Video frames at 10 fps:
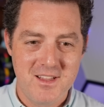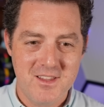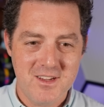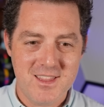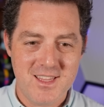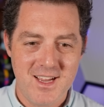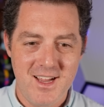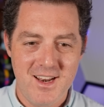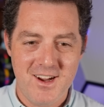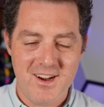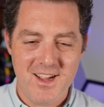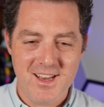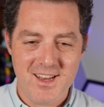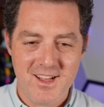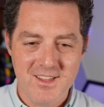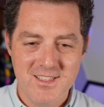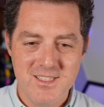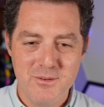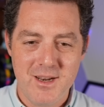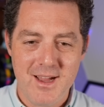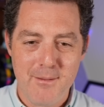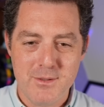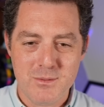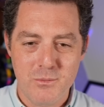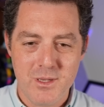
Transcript: Look at that. All right, now let's see what happens when